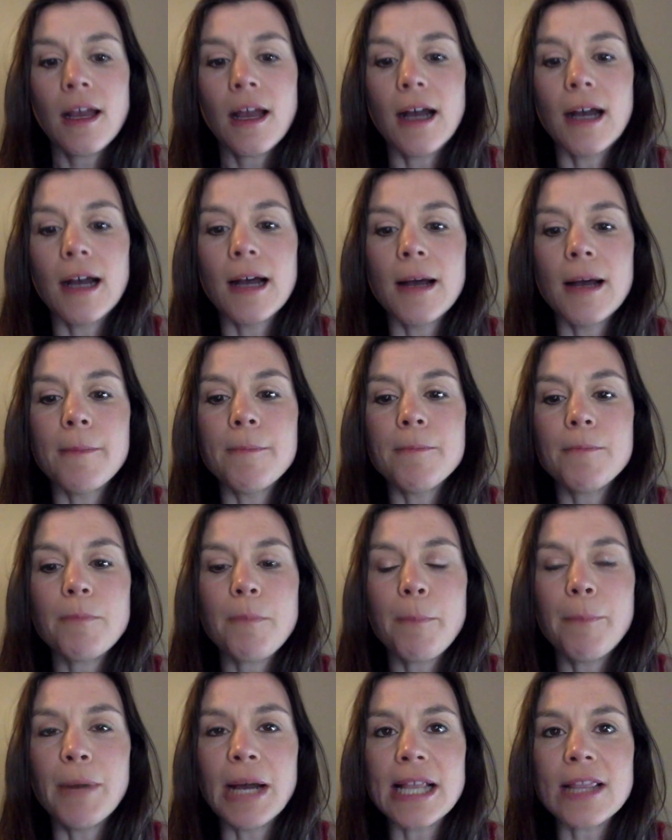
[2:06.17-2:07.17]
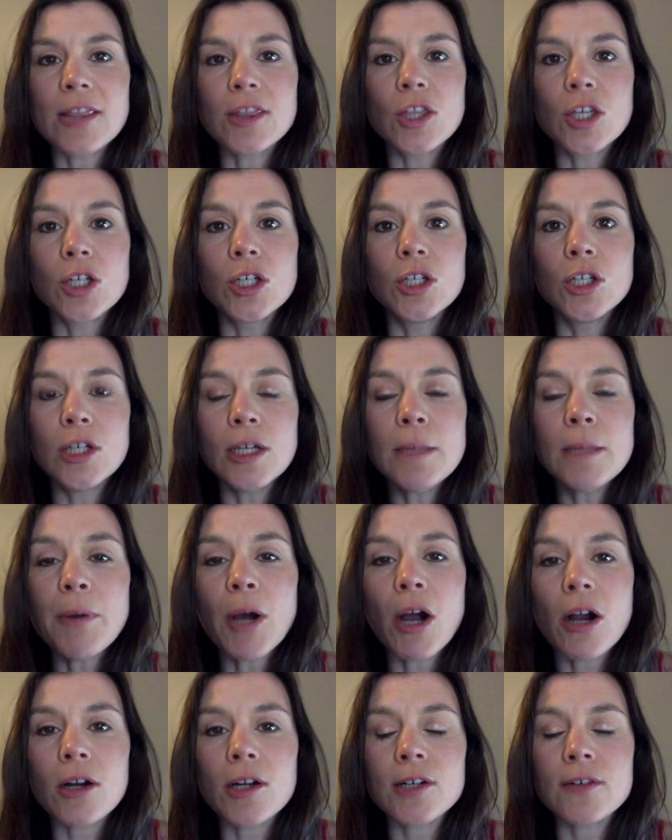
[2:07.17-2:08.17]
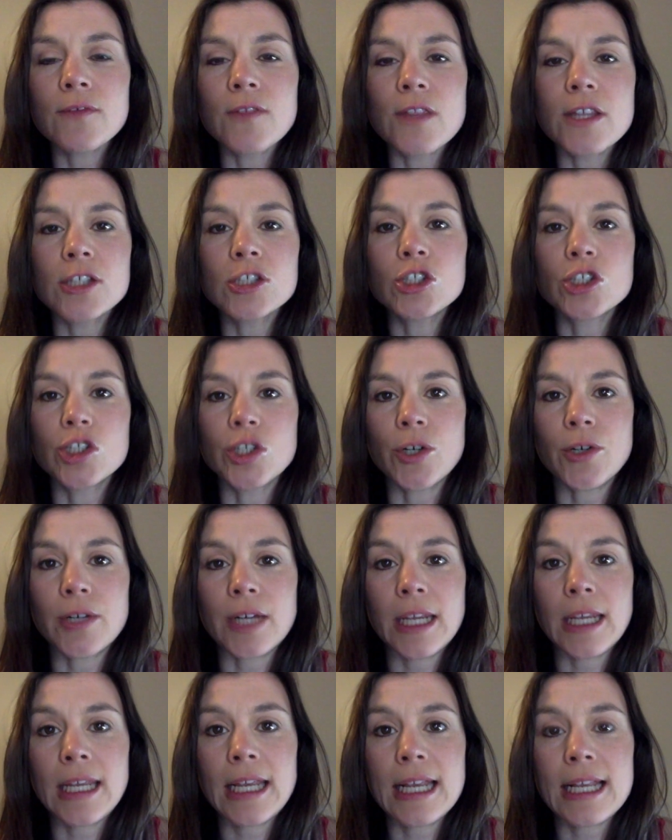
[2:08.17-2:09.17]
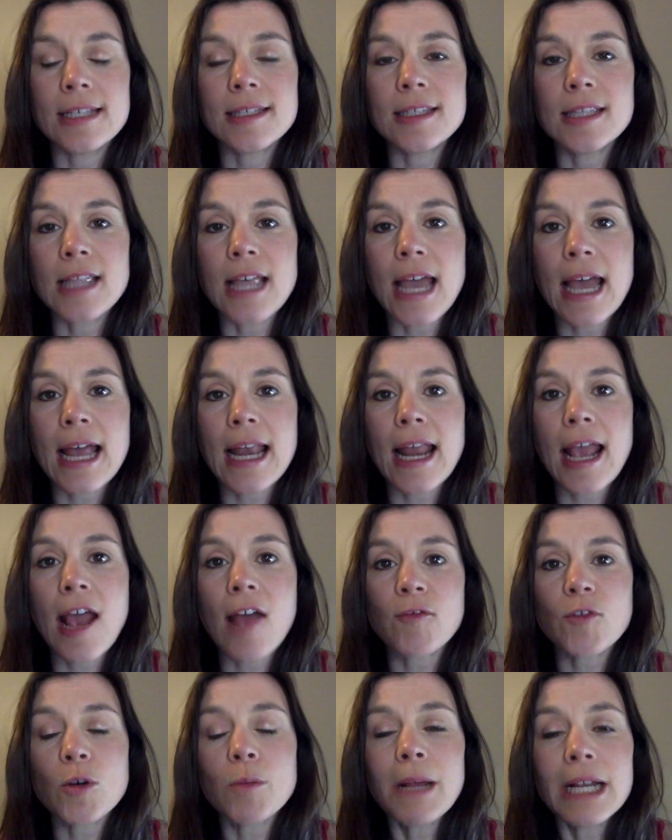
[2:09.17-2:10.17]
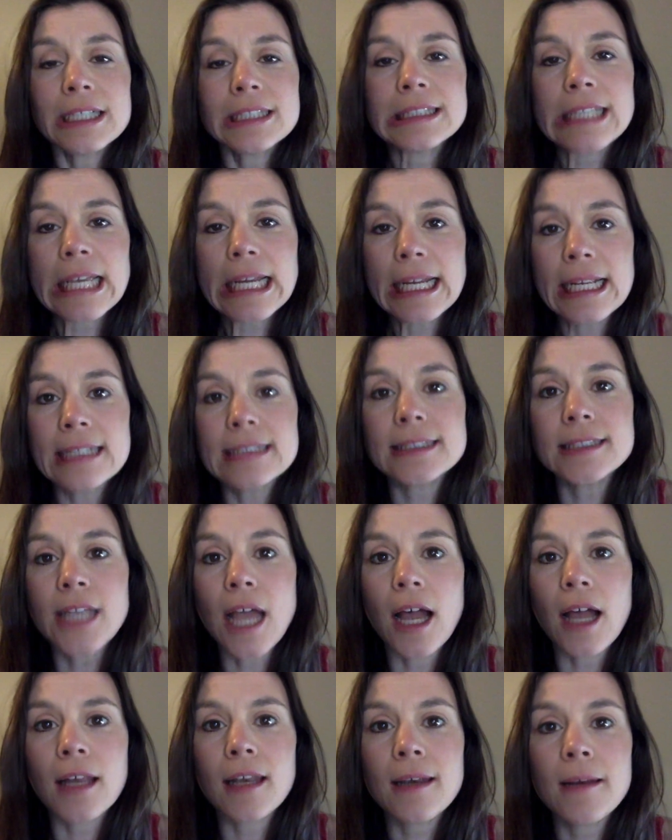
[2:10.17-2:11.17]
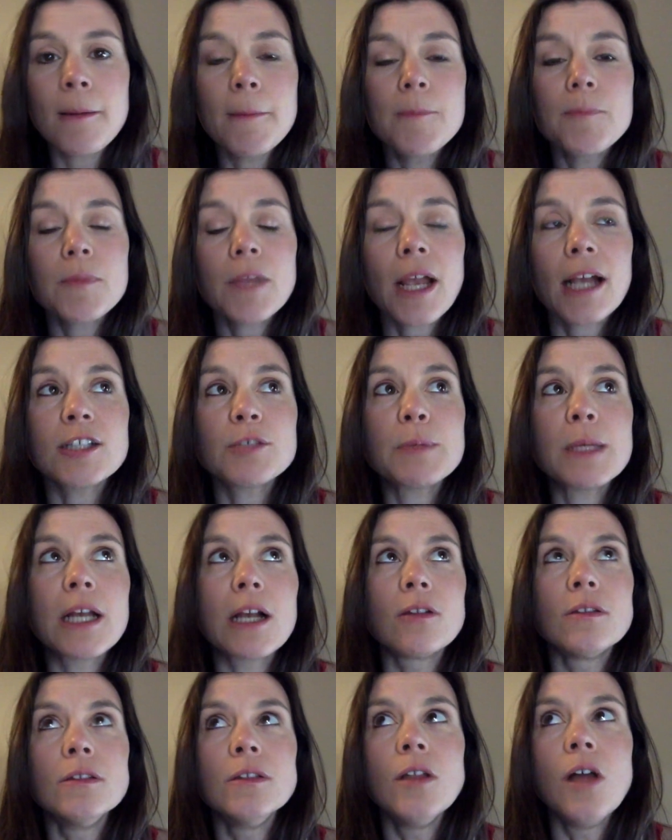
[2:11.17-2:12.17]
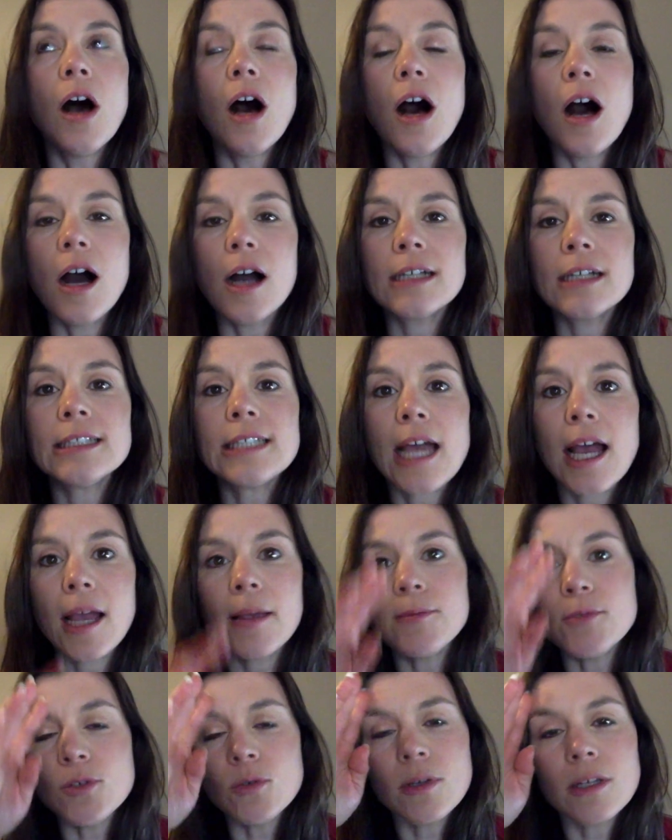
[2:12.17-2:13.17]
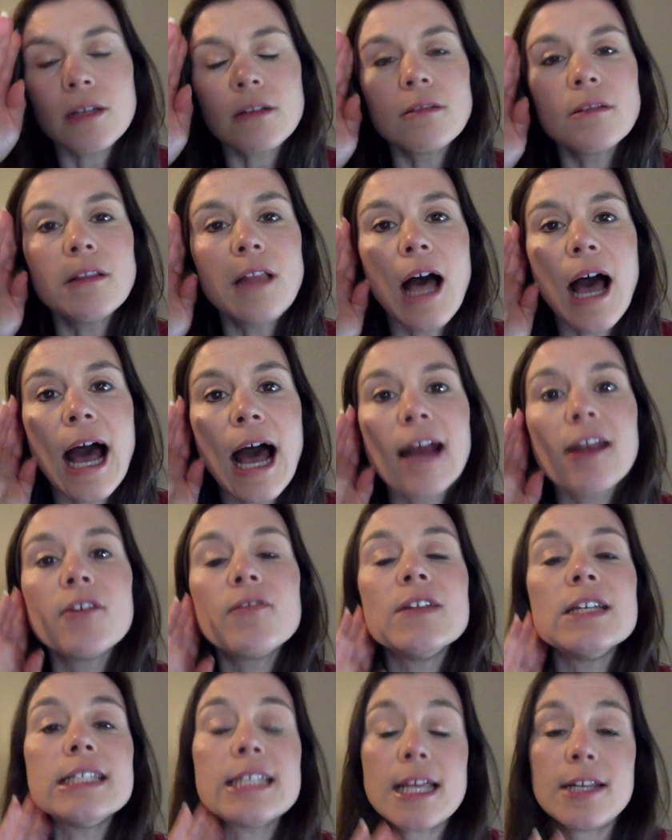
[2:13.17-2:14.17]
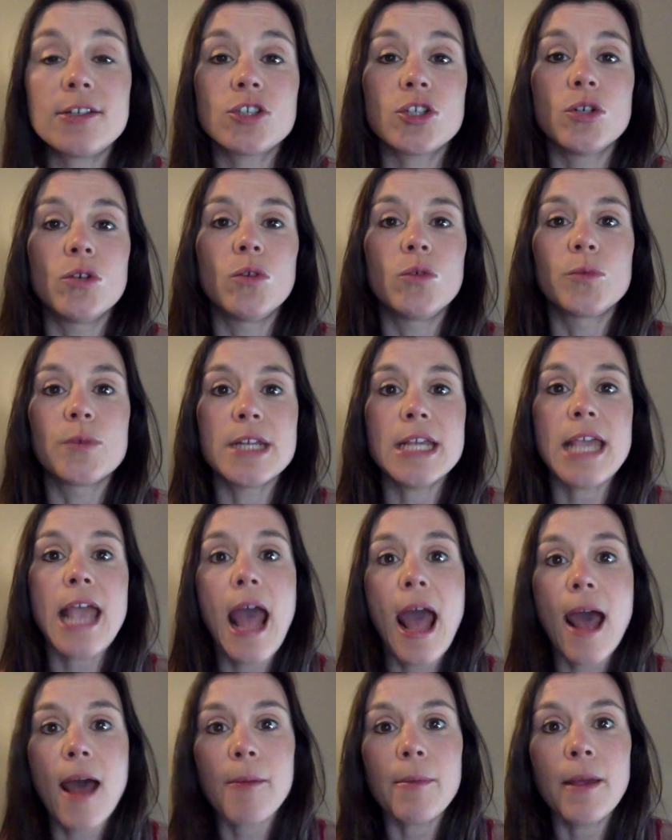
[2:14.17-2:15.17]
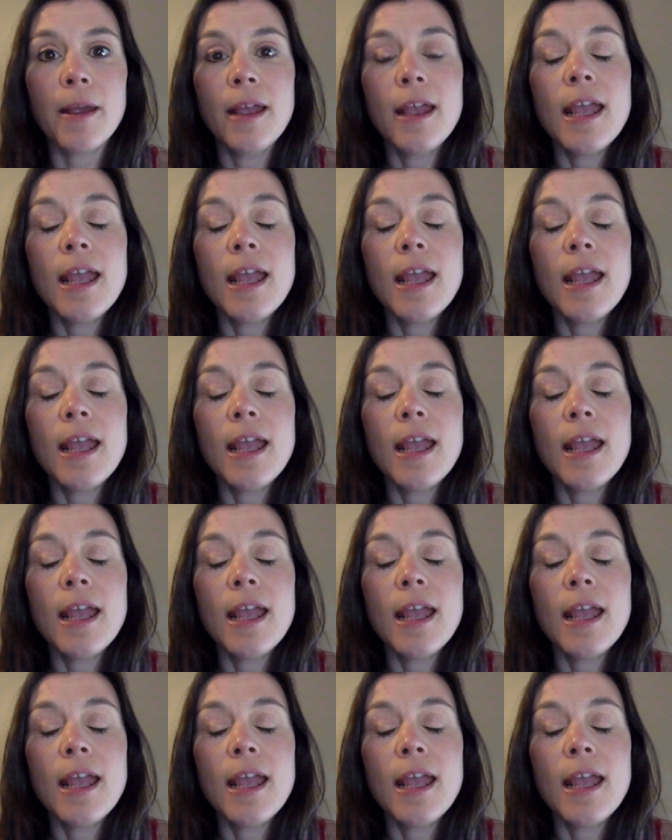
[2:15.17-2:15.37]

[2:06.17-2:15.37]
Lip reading: But the good part of this journey is that after my second son, I spent a long time doing a lot of intentional rehab.